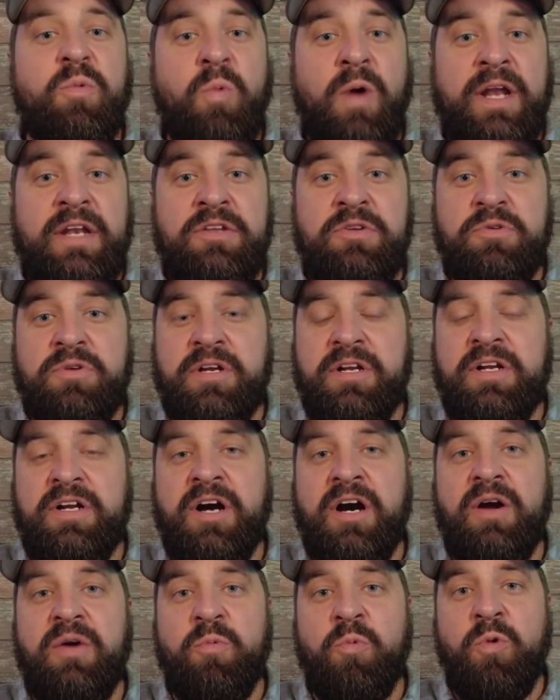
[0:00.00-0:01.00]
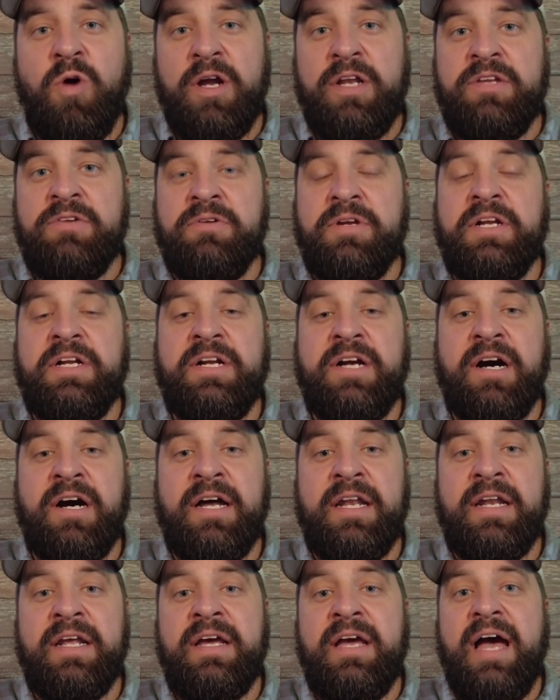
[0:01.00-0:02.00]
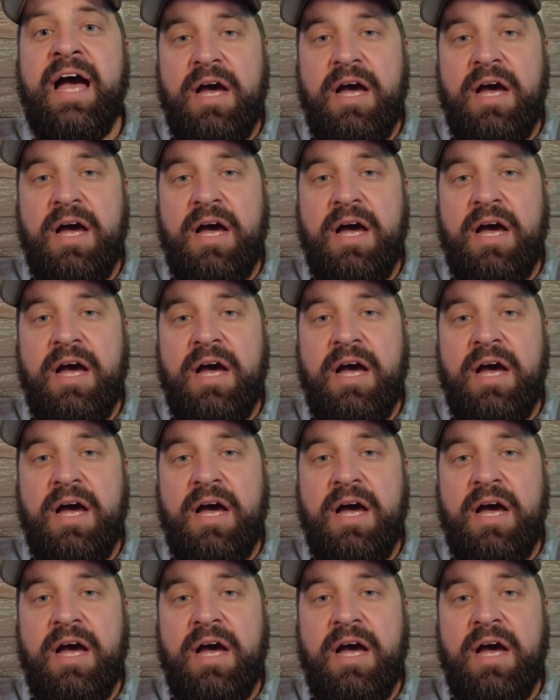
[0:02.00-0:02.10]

when you can cut, what you can cut.